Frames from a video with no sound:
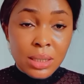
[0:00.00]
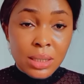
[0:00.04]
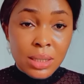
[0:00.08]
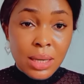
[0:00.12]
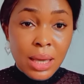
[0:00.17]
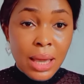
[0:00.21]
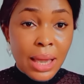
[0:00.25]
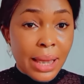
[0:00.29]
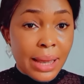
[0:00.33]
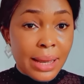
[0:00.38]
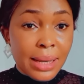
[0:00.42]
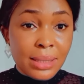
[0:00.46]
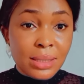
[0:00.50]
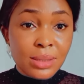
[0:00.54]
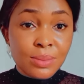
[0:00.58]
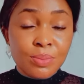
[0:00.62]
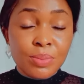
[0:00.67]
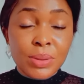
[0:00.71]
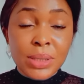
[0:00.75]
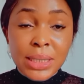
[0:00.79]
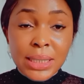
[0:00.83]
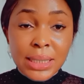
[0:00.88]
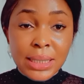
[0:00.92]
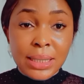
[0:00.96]
Yes,
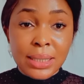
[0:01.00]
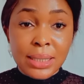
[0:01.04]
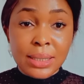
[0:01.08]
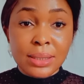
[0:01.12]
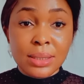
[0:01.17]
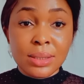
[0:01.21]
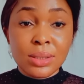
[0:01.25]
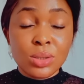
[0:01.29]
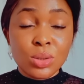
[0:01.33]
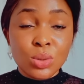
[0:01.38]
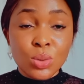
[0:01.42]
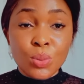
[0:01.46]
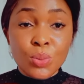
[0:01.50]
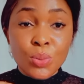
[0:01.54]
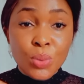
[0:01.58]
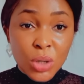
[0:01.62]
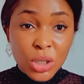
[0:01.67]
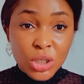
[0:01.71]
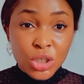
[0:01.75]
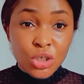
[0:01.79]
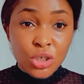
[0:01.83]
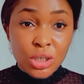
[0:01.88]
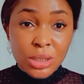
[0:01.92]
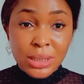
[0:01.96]
please, it will
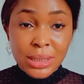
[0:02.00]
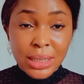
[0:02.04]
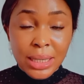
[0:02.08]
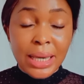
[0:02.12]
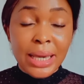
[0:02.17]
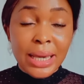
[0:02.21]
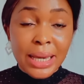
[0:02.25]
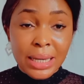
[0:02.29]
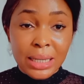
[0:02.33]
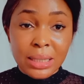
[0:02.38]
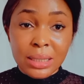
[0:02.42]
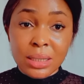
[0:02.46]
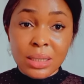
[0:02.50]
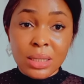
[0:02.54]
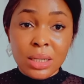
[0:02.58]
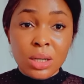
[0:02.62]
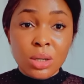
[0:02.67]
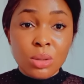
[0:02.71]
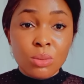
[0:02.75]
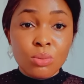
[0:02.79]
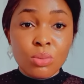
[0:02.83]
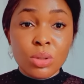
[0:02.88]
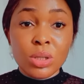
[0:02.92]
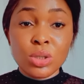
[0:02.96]
burn your skin.
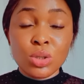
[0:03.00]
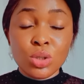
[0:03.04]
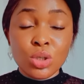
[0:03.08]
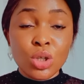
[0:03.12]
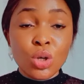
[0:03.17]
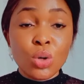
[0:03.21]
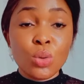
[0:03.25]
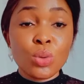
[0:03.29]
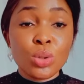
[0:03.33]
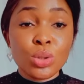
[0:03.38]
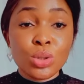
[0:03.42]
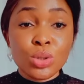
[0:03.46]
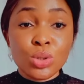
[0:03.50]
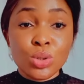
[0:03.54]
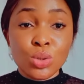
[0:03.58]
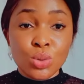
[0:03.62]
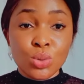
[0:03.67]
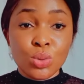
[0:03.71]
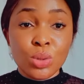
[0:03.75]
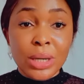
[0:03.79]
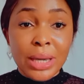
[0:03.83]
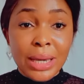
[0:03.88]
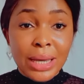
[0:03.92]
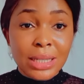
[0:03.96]
Please, you don't want
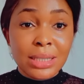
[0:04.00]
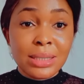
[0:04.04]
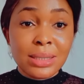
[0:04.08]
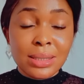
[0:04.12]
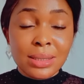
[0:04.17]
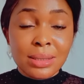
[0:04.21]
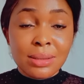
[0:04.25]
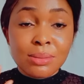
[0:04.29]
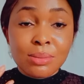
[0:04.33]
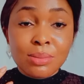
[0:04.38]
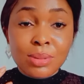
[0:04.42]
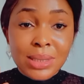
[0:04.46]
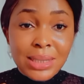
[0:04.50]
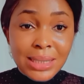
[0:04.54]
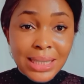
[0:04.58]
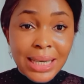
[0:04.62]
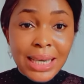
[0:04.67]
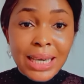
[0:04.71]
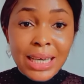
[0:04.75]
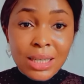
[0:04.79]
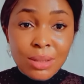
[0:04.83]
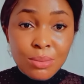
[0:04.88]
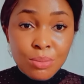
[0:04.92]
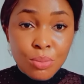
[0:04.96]
to get
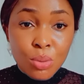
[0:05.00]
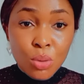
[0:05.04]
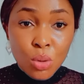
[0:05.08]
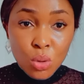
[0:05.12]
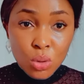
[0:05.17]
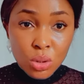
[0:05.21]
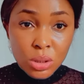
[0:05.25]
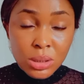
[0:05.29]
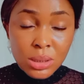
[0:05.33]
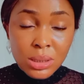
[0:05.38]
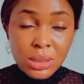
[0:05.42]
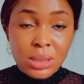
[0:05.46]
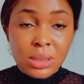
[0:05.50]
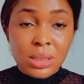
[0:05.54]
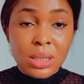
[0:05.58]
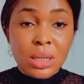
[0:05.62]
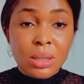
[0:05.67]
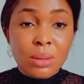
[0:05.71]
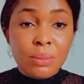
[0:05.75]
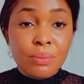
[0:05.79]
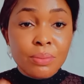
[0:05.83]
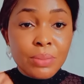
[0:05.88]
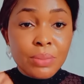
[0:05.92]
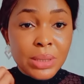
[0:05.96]
skin burns.
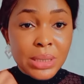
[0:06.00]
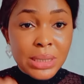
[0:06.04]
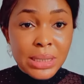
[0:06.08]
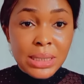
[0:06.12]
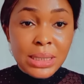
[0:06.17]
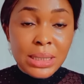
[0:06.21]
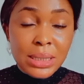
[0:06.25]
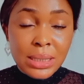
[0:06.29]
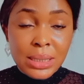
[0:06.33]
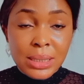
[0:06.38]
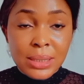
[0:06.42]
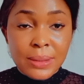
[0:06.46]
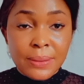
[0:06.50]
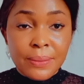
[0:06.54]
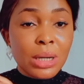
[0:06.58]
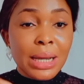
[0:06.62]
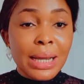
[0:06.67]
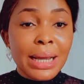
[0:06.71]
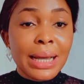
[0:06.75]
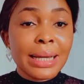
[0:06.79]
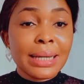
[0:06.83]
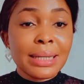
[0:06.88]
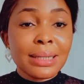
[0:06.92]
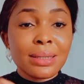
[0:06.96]
Please
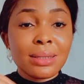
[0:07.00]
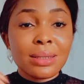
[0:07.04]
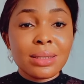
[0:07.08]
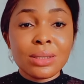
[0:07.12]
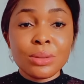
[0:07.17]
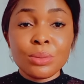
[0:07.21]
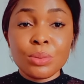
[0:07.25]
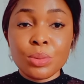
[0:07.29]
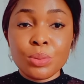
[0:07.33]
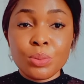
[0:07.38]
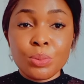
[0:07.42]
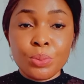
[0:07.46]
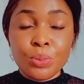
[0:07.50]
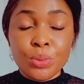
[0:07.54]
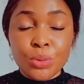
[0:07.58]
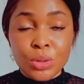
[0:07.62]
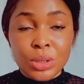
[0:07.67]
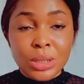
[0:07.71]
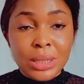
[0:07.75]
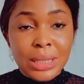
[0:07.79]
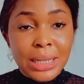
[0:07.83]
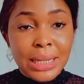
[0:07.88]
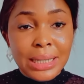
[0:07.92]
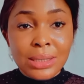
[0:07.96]
kindly
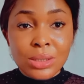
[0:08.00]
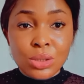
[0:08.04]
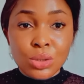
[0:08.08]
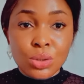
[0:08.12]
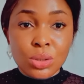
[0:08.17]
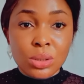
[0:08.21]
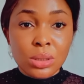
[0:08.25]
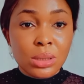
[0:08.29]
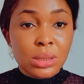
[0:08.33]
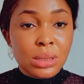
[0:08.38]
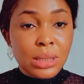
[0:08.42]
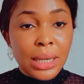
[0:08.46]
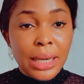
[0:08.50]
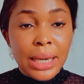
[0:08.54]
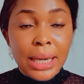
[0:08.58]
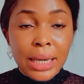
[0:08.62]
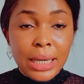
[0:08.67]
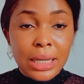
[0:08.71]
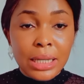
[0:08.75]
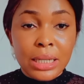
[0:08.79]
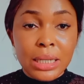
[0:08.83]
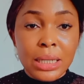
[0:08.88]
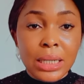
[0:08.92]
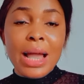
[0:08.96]
protect your
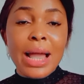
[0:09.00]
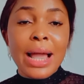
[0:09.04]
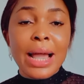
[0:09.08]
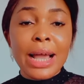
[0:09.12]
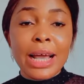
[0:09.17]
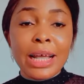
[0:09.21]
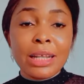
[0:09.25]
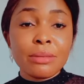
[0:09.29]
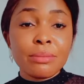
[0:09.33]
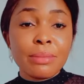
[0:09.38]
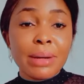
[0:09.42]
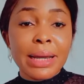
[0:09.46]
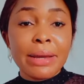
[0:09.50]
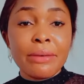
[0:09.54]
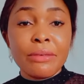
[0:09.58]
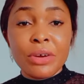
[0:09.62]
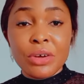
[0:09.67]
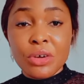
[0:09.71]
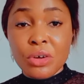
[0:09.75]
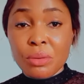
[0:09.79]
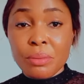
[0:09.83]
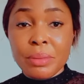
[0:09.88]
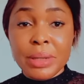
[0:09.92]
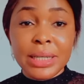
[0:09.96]
skin. And my
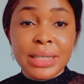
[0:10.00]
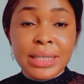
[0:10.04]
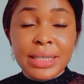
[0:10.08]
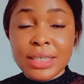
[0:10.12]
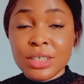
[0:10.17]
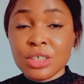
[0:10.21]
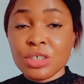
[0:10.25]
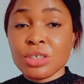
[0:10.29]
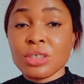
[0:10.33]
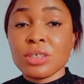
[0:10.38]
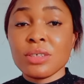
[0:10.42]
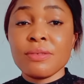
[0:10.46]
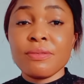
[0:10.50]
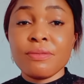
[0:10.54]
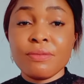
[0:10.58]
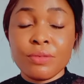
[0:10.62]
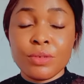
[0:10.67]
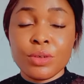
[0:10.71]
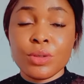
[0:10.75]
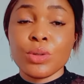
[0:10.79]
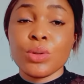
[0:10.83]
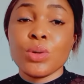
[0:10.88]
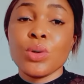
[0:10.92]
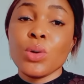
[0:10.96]
recommendation
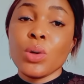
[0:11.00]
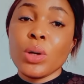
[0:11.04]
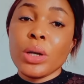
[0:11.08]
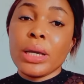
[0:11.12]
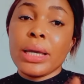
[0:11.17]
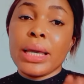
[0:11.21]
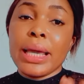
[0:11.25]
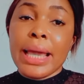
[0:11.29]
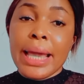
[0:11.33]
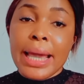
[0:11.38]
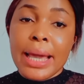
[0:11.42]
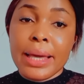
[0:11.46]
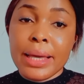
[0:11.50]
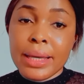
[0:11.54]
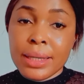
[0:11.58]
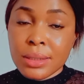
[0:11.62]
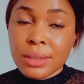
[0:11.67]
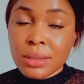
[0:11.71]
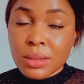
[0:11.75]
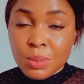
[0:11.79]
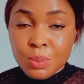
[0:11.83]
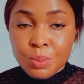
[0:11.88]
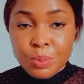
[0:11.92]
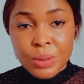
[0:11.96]
for
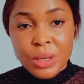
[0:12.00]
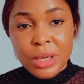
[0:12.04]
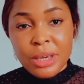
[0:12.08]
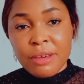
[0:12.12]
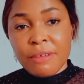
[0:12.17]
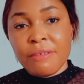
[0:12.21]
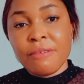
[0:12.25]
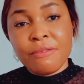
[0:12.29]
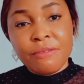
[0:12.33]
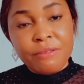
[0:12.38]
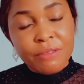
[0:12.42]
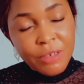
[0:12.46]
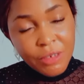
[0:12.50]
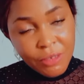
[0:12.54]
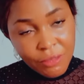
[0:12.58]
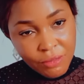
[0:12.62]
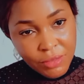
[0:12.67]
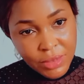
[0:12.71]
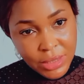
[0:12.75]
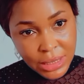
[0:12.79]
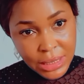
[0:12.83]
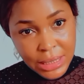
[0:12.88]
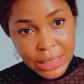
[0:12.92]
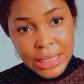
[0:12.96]
SPF
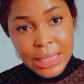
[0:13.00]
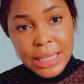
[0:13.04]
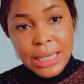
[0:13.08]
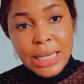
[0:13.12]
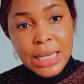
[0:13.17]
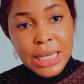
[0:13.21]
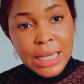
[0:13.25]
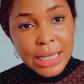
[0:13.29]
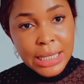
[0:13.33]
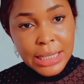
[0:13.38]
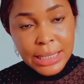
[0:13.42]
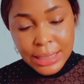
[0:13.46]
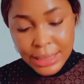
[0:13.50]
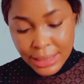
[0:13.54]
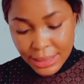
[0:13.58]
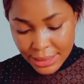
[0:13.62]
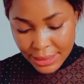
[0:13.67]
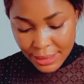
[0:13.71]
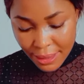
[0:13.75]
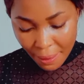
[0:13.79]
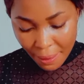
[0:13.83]
50 is